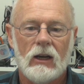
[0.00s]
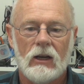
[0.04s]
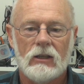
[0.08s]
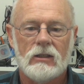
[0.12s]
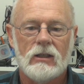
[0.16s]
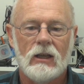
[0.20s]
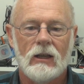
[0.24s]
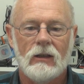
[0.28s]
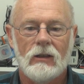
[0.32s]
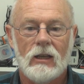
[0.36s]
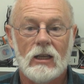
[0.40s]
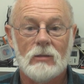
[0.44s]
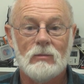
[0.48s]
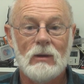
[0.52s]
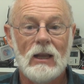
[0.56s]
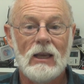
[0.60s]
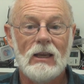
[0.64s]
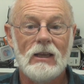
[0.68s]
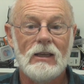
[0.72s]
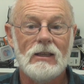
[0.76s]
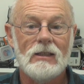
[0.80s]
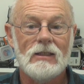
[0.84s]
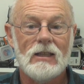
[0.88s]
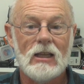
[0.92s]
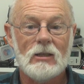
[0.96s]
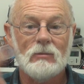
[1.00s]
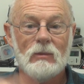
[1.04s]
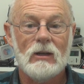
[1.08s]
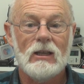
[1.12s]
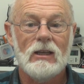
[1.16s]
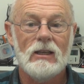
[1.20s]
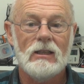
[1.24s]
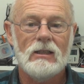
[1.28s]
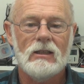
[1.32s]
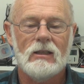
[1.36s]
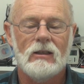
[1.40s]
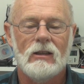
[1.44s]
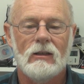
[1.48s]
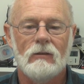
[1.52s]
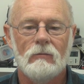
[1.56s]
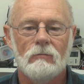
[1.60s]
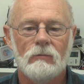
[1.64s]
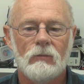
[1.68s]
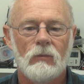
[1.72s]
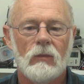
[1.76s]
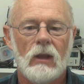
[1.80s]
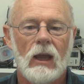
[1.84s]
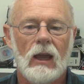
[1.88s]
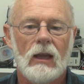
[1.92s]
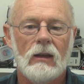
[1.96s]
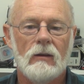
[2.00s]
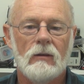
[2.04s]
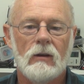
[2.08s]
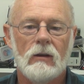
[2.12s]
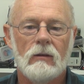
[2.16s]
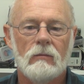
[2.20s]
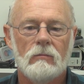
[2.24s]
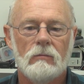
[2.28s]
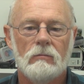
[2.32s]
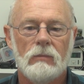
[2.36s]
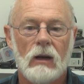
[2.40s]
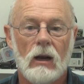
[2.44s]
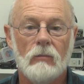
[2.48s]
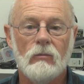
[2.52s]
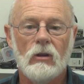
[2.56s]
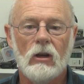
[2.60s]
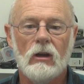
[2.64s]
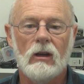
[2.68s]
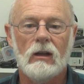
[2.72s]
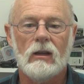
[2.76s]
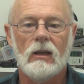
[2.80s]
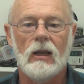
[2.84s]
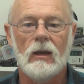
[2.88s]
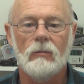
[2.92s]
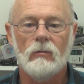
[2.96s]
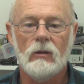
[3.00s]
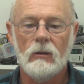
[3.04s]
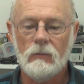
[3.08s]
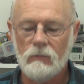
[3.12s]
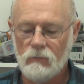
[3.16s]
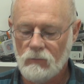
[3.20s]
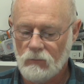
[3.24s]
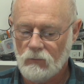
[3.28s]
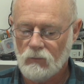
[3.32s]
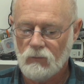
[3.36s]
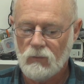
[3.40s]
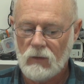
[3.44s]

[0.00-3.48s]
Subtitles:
And I said, yes, please, yes, please. But I'm not going to keep them.